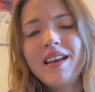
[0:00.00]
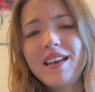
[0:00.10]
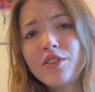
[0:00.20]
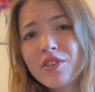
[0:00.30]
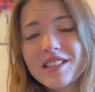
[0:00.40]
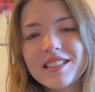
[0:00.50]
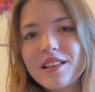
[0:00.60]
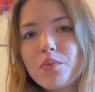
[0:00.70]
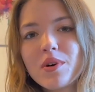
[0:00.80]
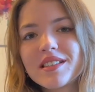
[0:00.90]
And
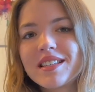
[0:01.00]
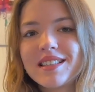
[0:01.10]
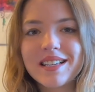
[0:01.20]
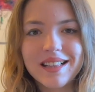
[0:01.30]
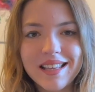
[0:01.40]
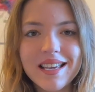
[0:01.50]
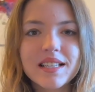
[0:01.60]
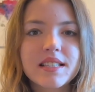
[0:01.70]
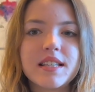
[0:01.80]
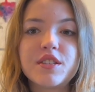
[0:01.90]
honestly, once it
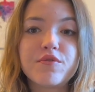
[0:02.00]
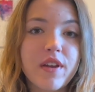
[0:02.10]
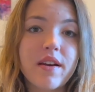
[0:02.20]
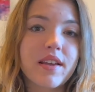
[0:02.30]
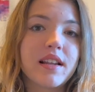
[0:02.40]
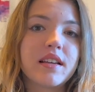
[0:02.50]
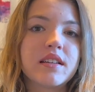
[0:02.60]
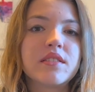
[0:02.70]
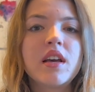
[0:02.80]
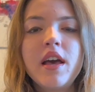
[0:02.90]
clicks, it's very
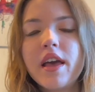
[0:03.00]
elegant.